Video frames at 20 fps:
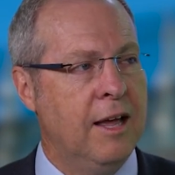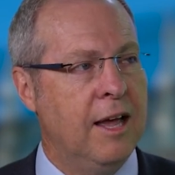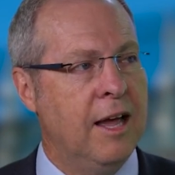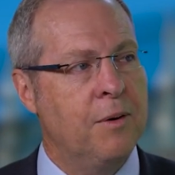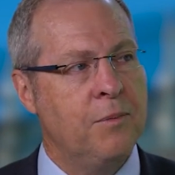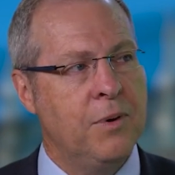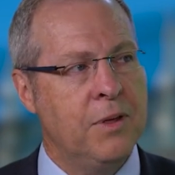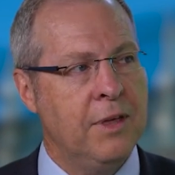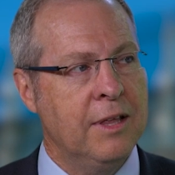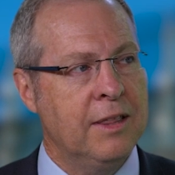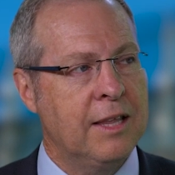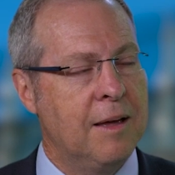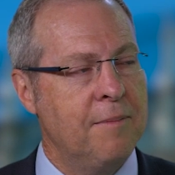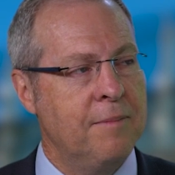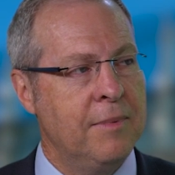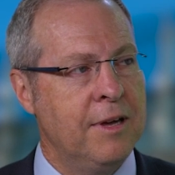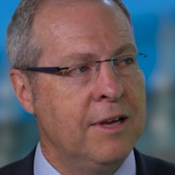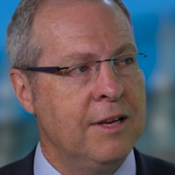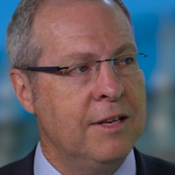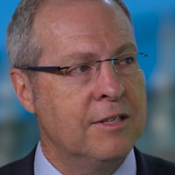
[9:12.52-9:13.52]
And we think that
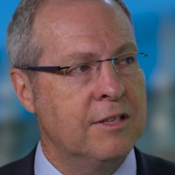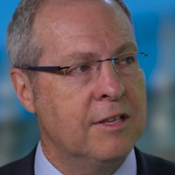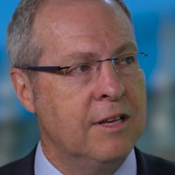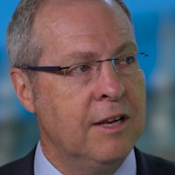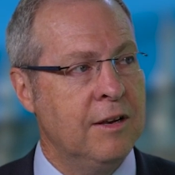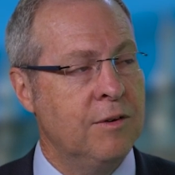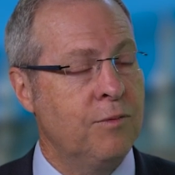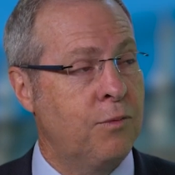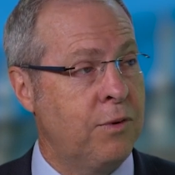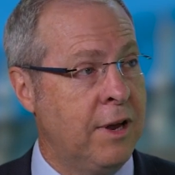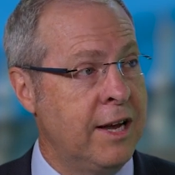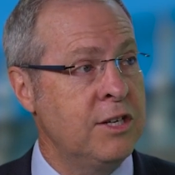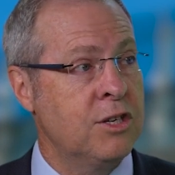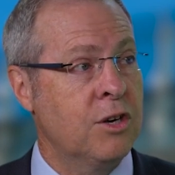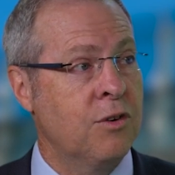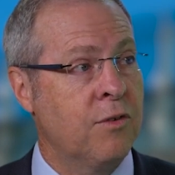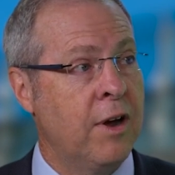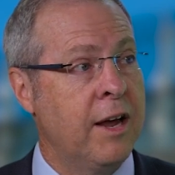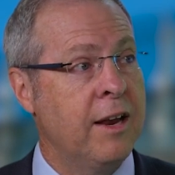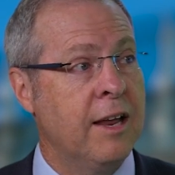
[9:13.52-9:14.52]
means the
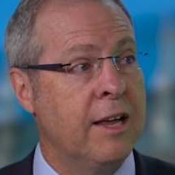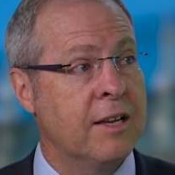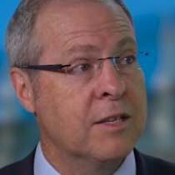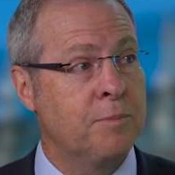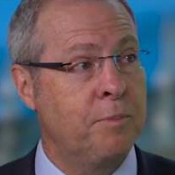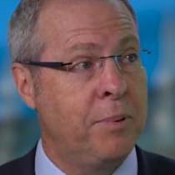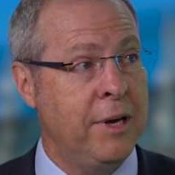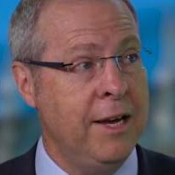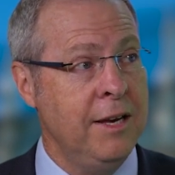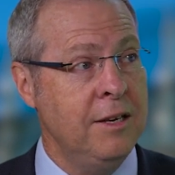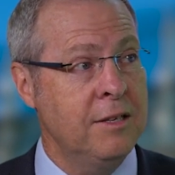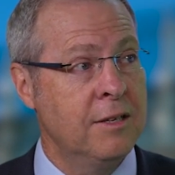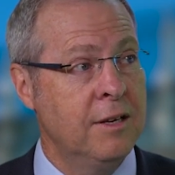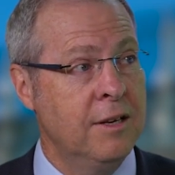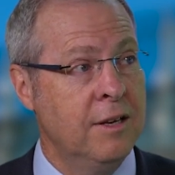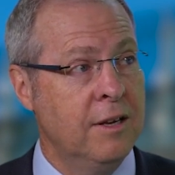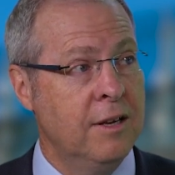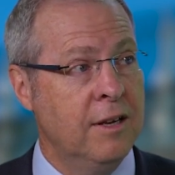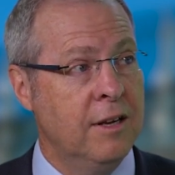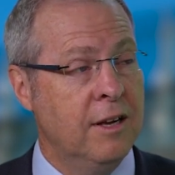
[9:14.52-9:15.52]
inflation rate has peaked.
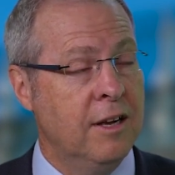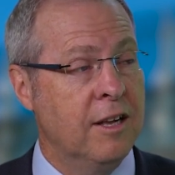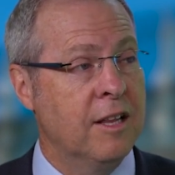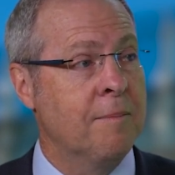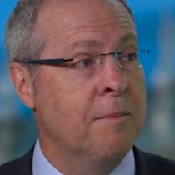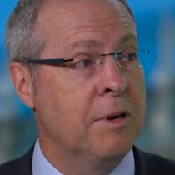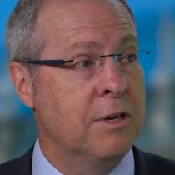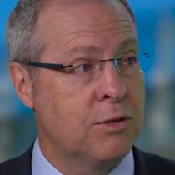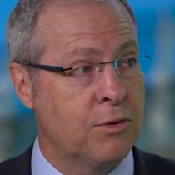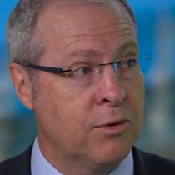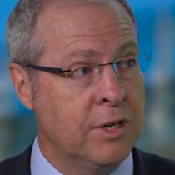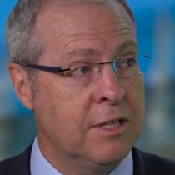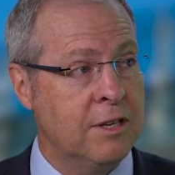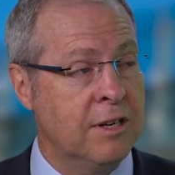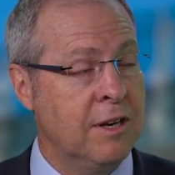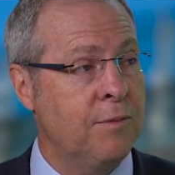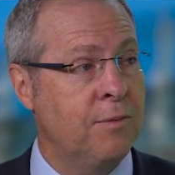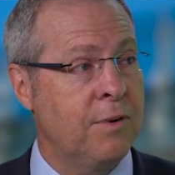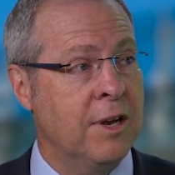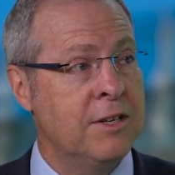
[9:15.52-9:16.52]
Yep. The most
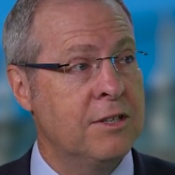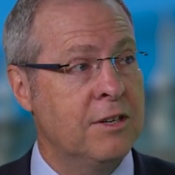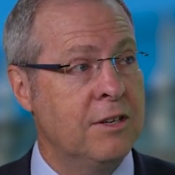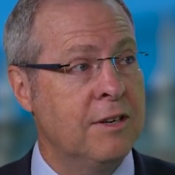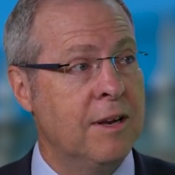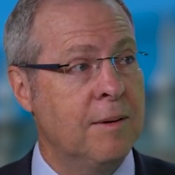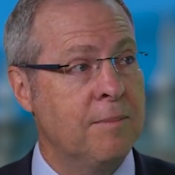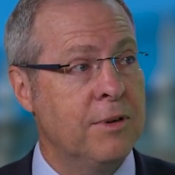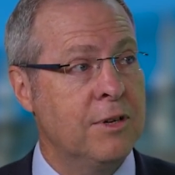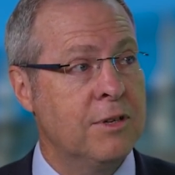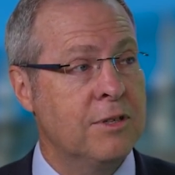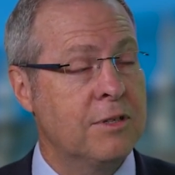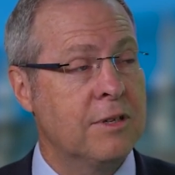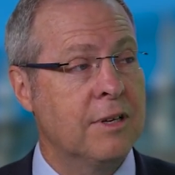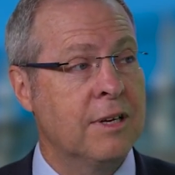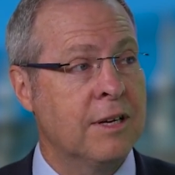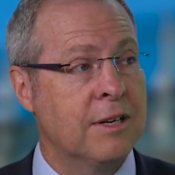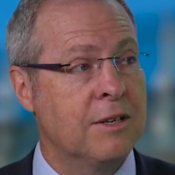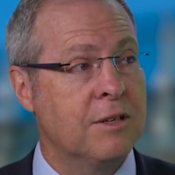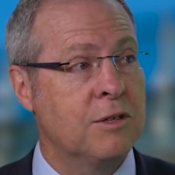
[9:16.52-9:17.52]
recent inflation numbers
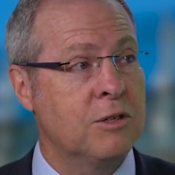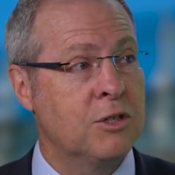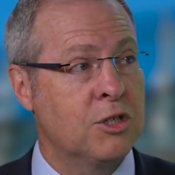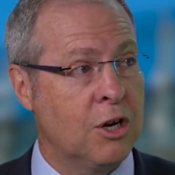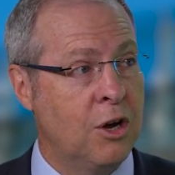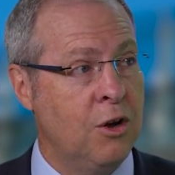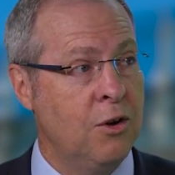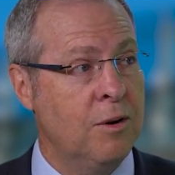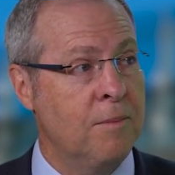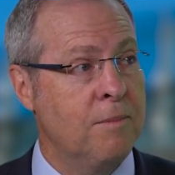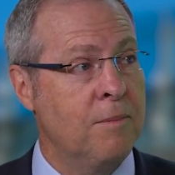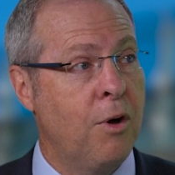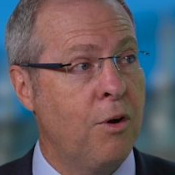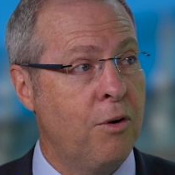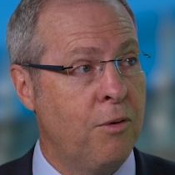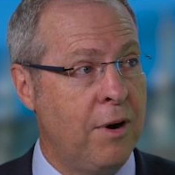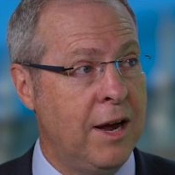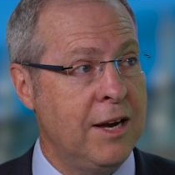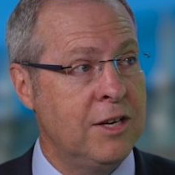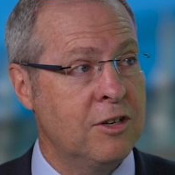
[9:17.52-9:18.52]
uh, showed a
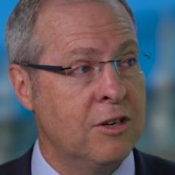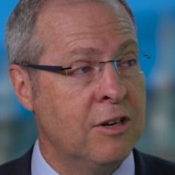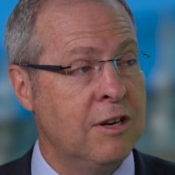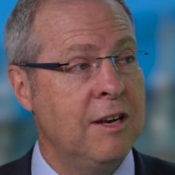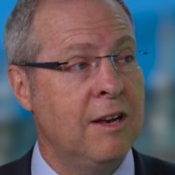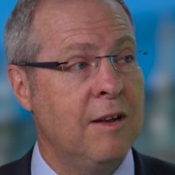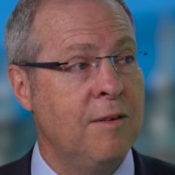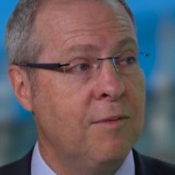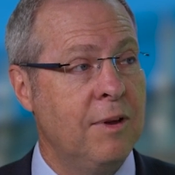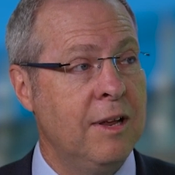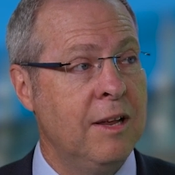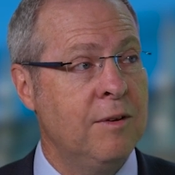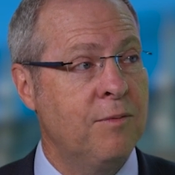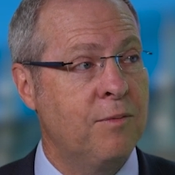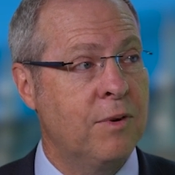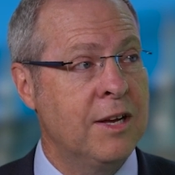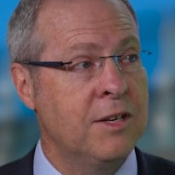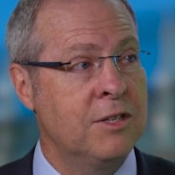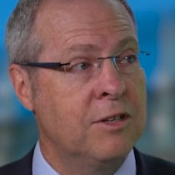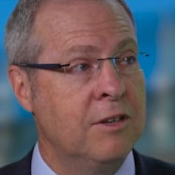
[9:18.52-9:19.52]
moderation in
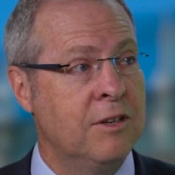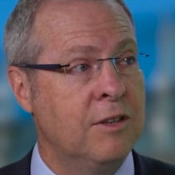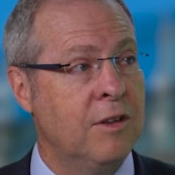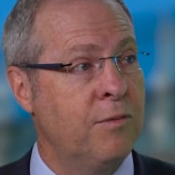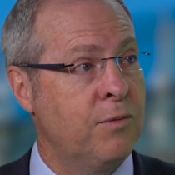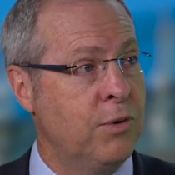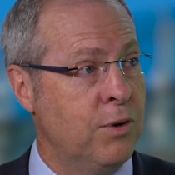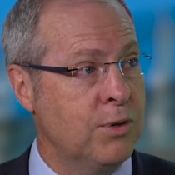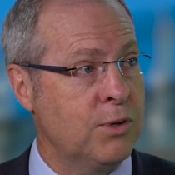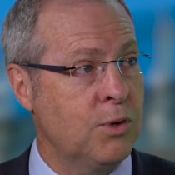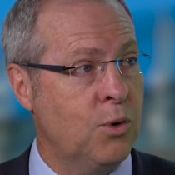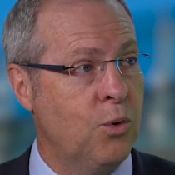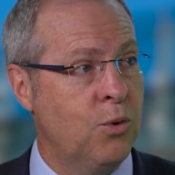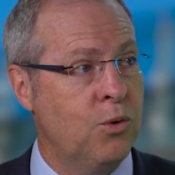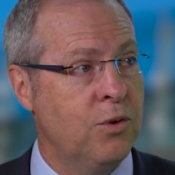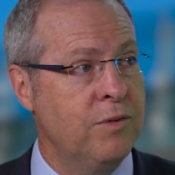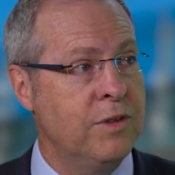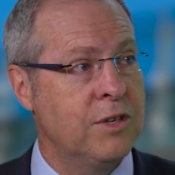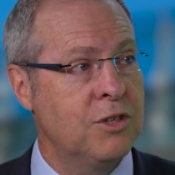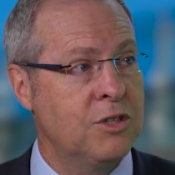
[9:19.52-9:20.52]
inflation in the first
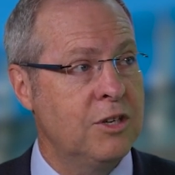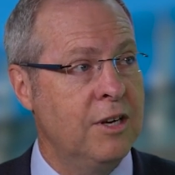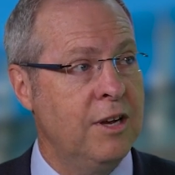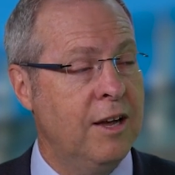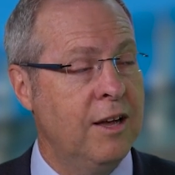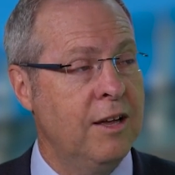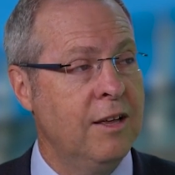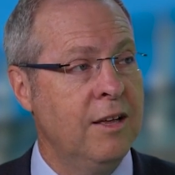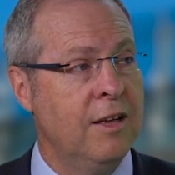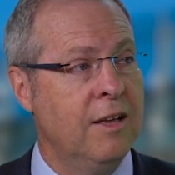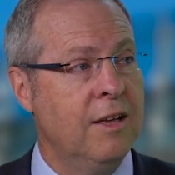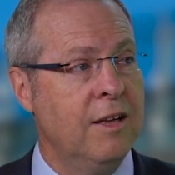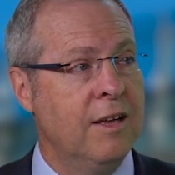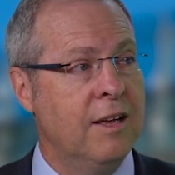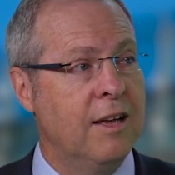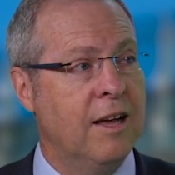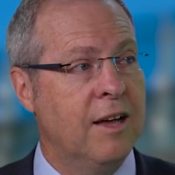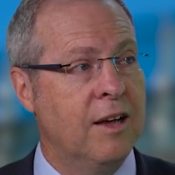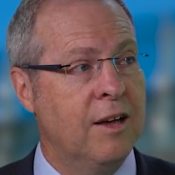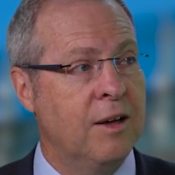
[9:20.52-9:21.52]
quarter of this year.
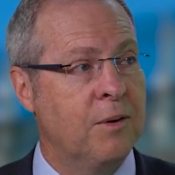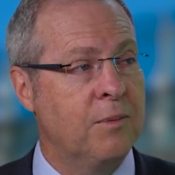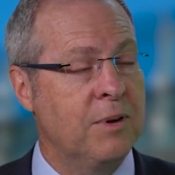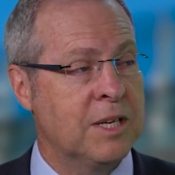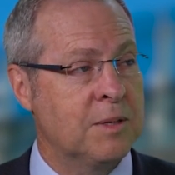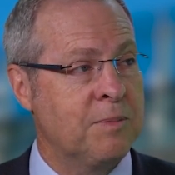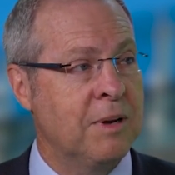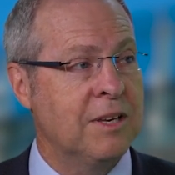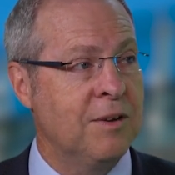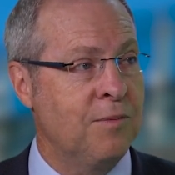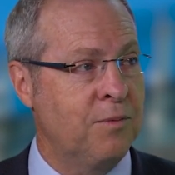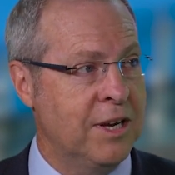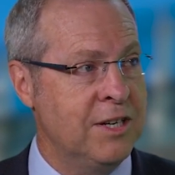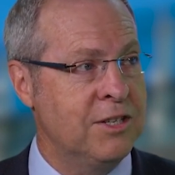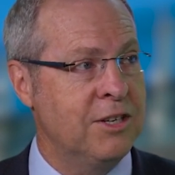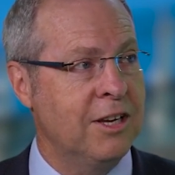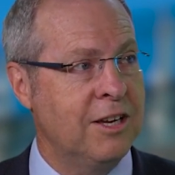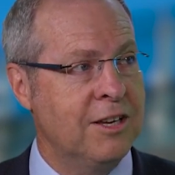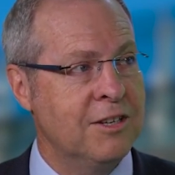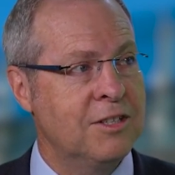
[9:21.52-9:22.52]
Uh, we expect
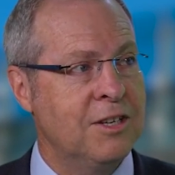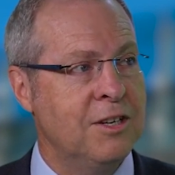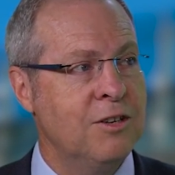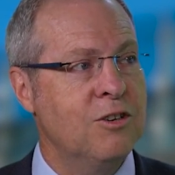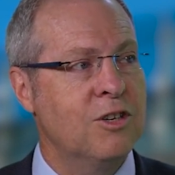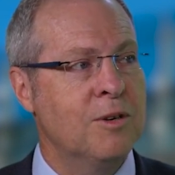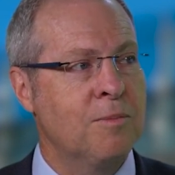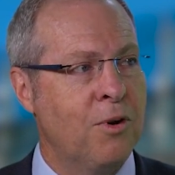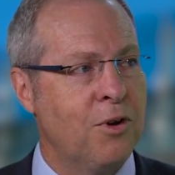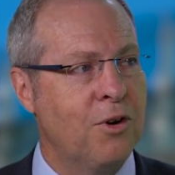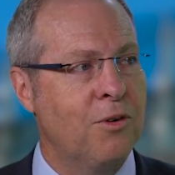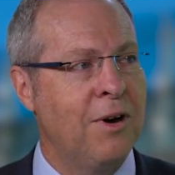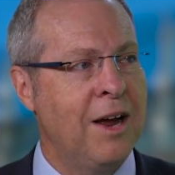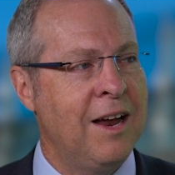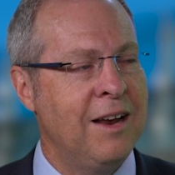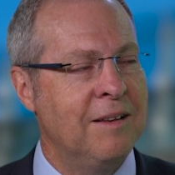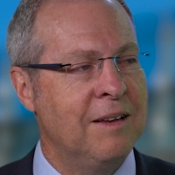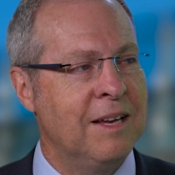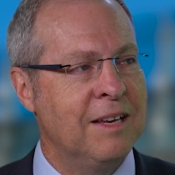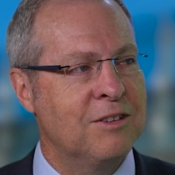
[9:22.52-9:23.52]
inflation to continue to
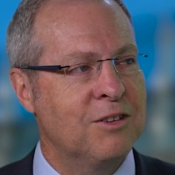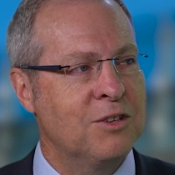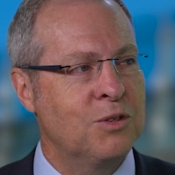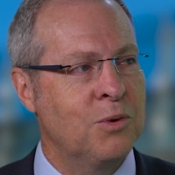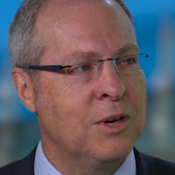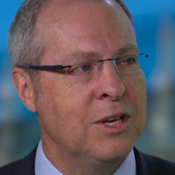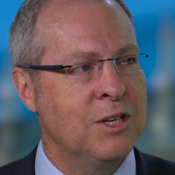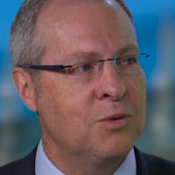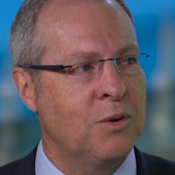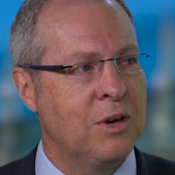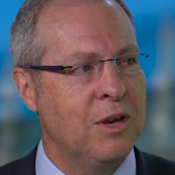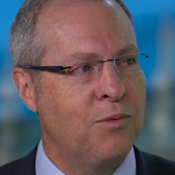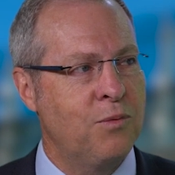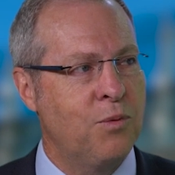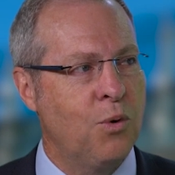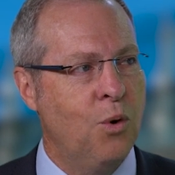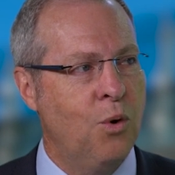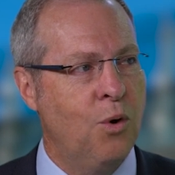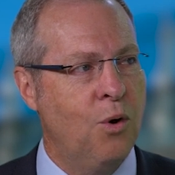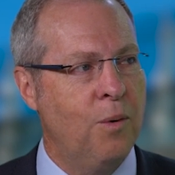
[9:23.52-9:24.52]
moderate into
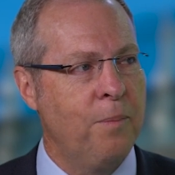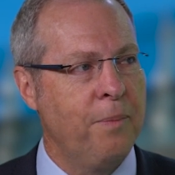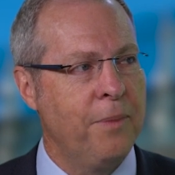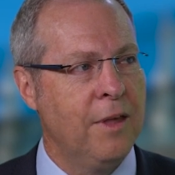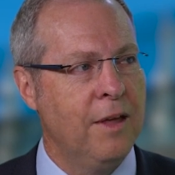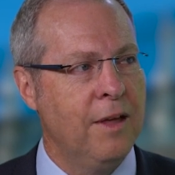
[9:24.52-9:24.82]
2024.